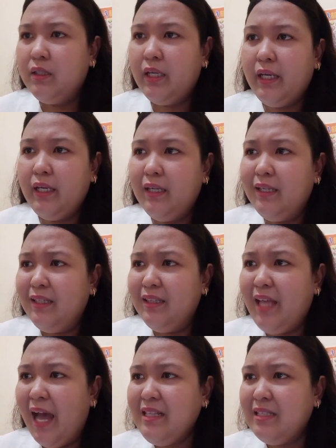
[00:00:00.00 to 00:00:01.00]
okay,
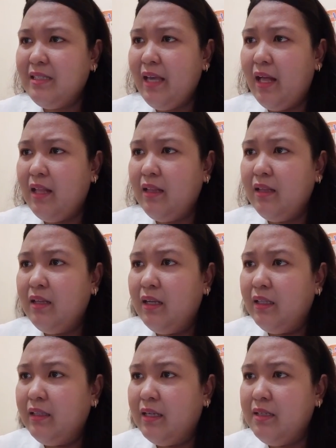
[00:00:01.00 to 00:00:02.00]
that cell
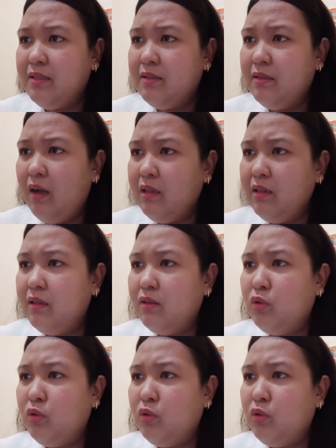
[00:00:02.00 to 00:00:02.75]
that is not